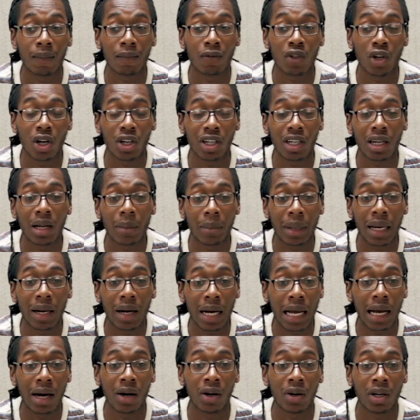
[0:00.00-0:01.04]
talking about
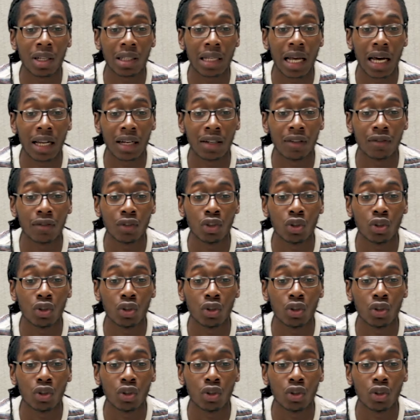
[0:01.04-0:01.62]
how a lot of